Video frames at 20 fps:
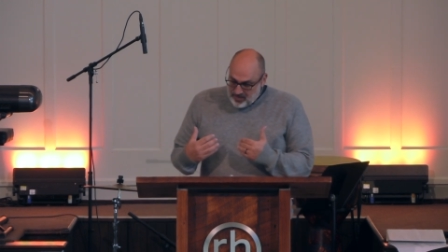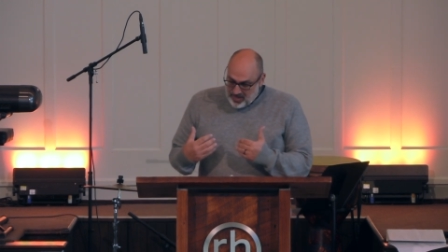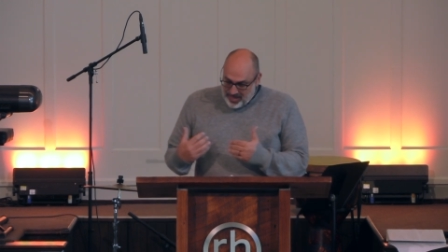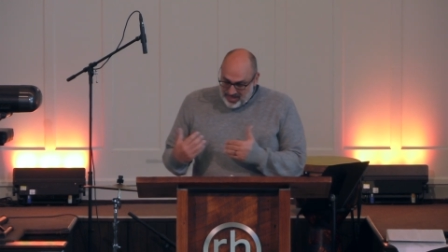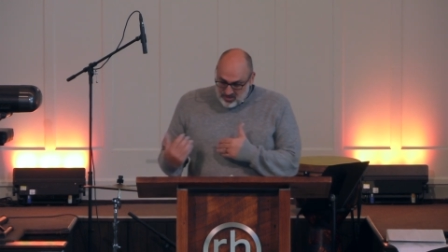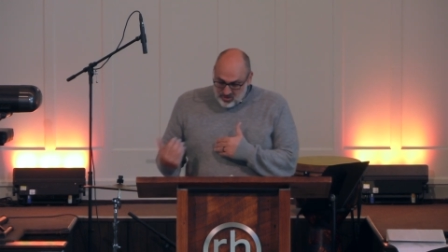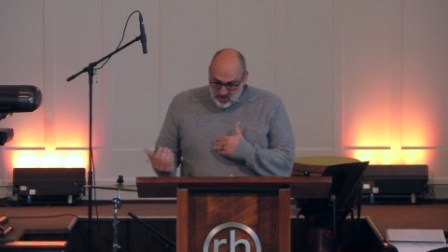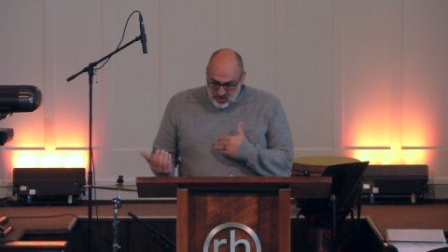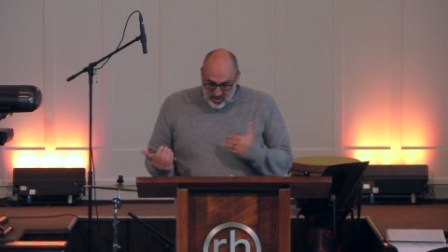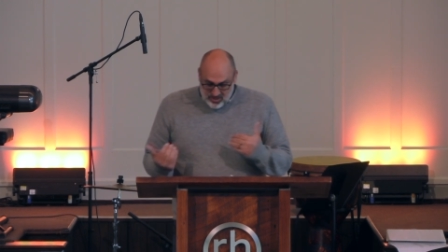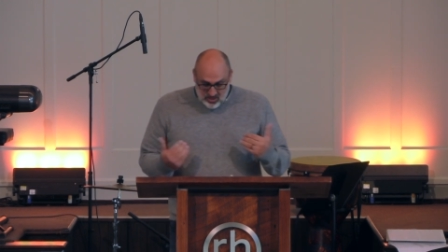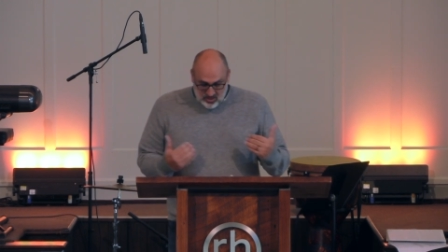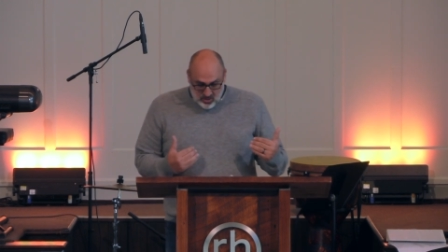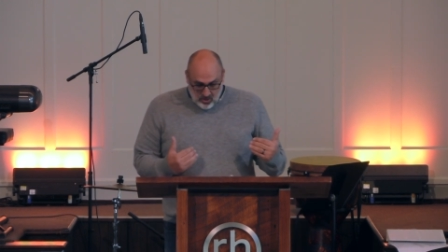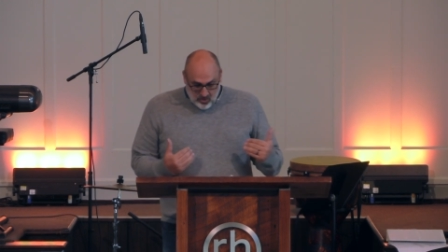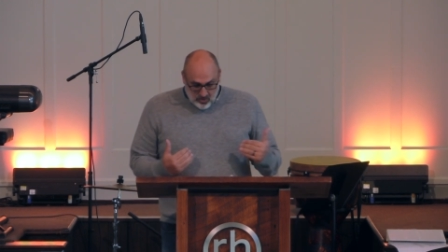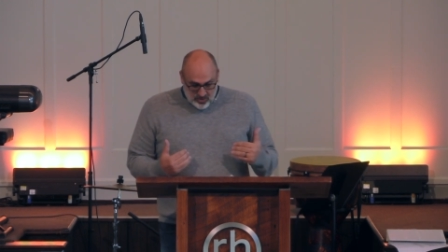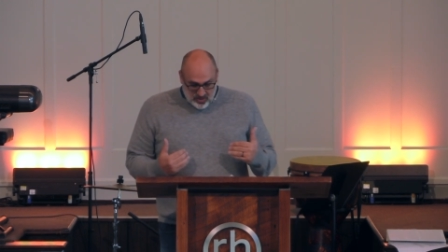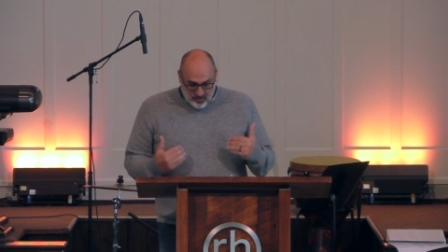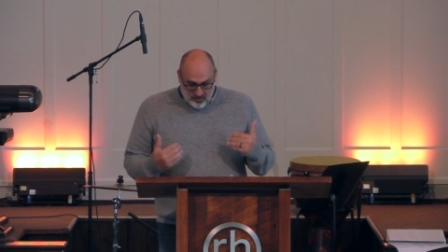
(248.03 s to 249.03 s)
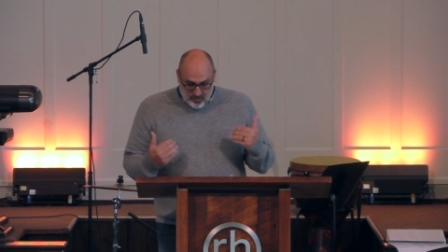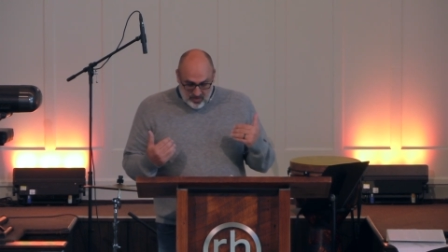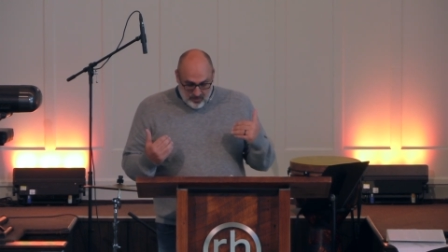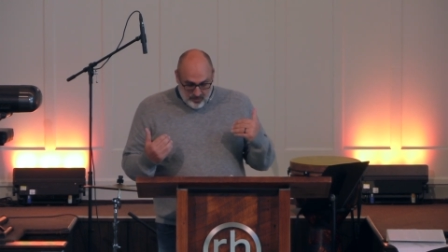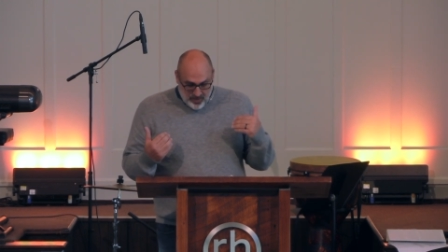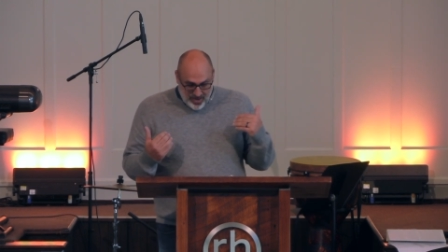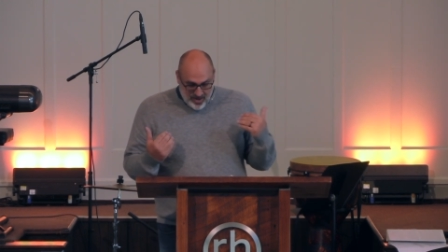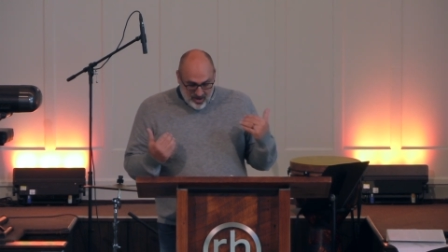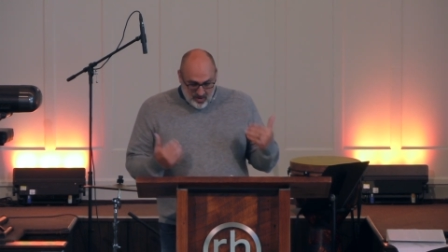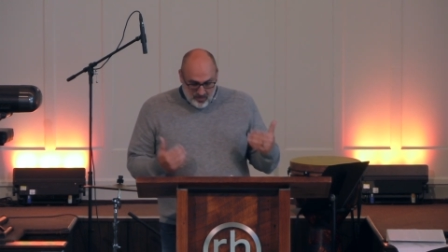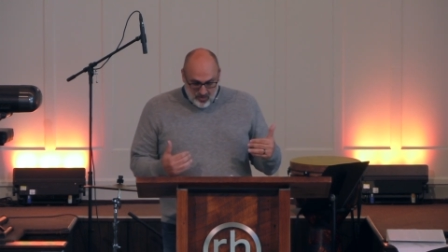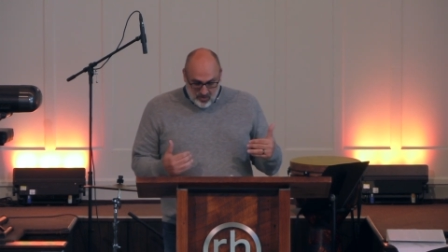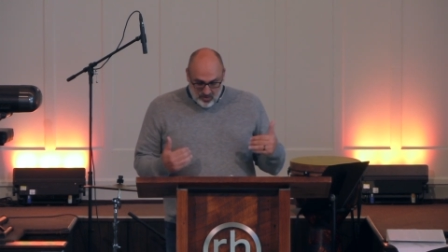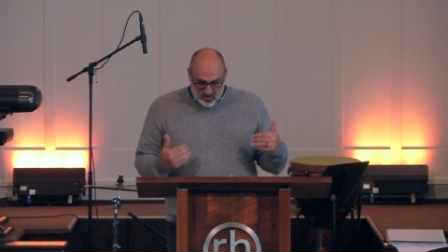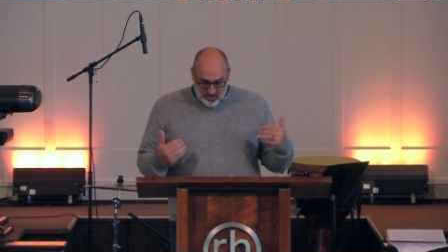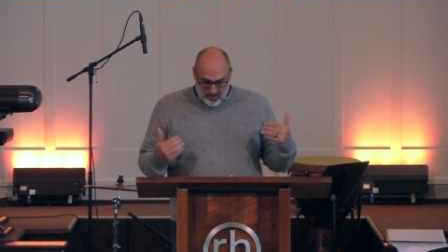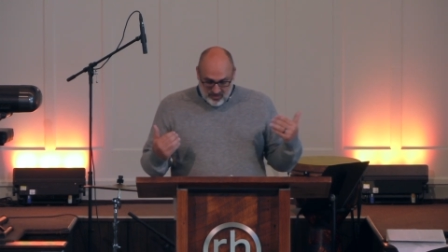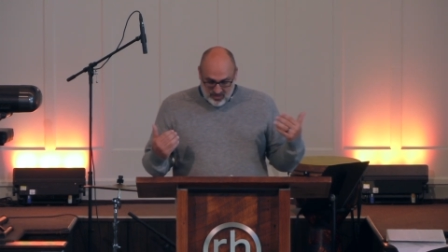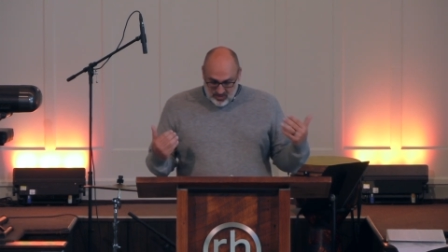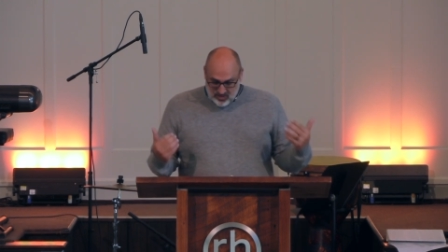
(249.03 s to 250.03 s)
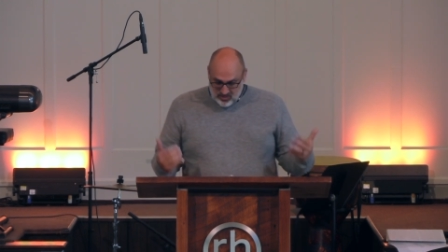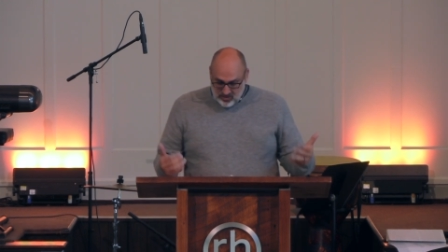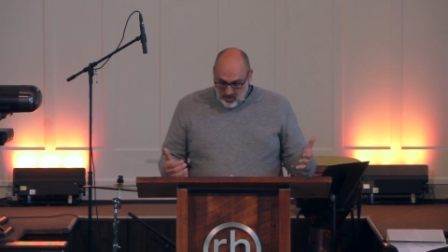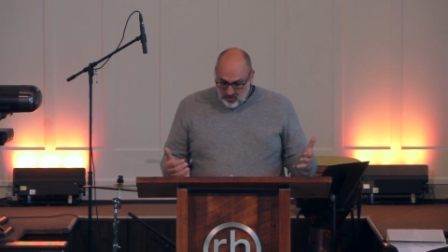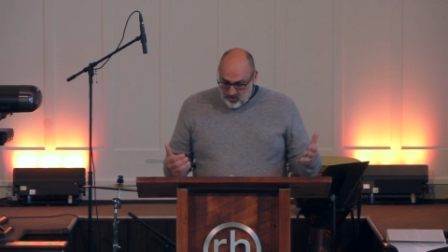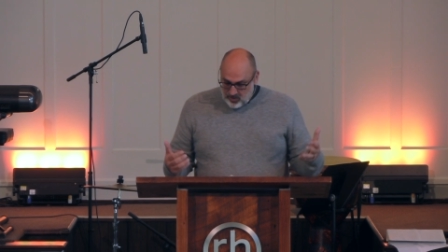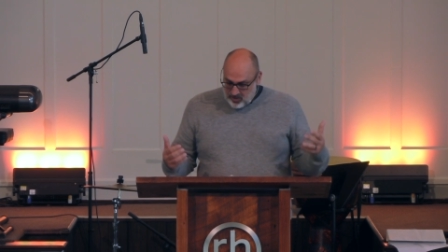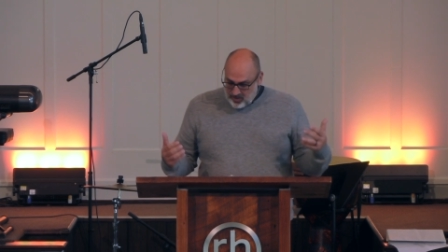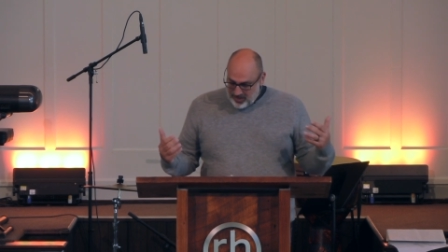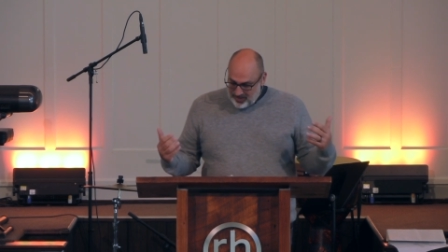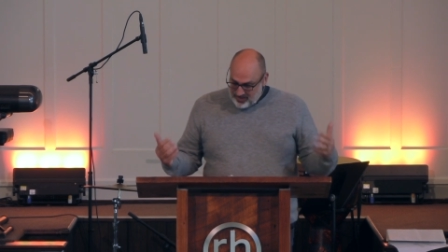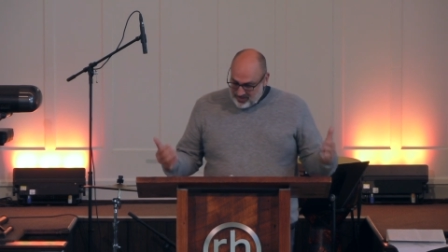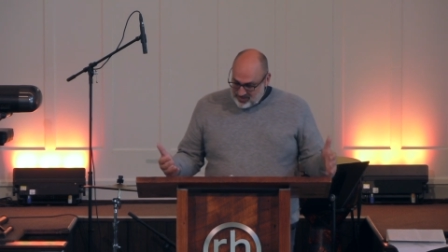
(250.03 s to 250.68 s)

He's just told the, the parables of the sower and